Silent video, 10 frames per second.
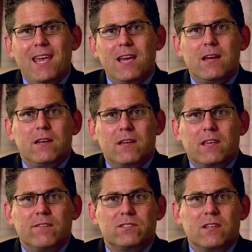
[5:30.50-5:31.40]
And
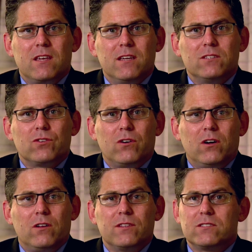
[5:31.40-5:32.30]
it gives the kids
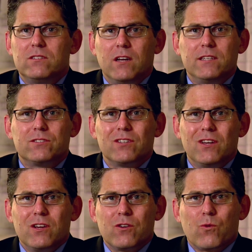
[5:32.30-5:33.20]
all this nice,
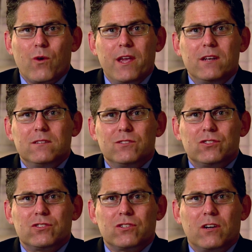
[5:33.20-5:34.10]
great
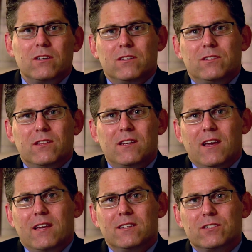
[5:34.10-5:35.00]
start to the
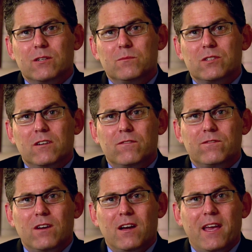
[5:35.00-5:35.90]
day in terms of
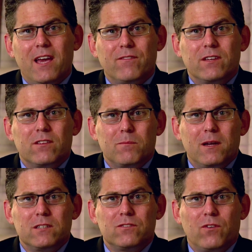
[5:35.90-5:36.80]
having their
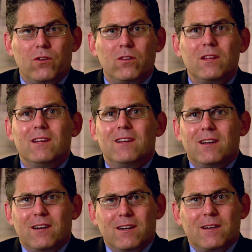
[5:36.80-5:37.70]
bellies full,
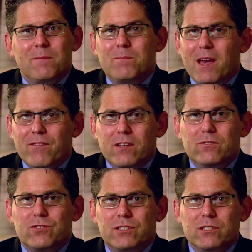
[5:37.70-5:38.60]
having a
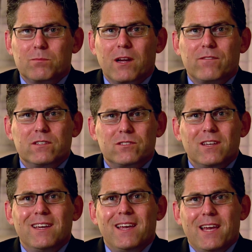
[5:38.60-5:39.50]
nutritious breakfast,
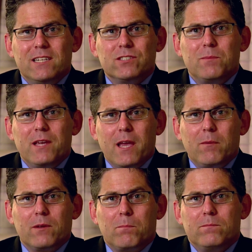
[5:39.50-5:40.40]
and just being
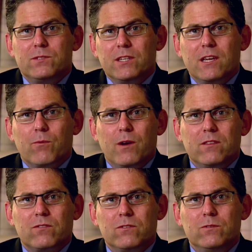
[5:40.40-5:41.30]
able to get
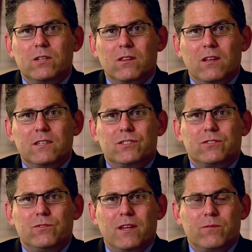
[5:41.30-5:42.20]
right through to
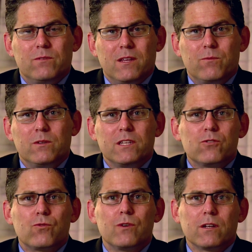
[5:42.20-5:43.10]
lunch through that really
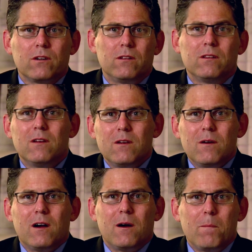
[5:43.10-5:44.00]
critical
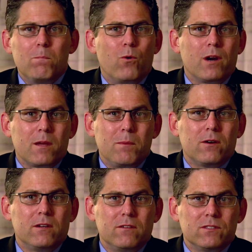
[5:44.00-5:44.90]
morning
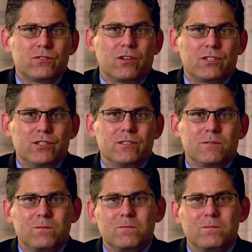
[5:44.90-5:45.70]
period of instruction.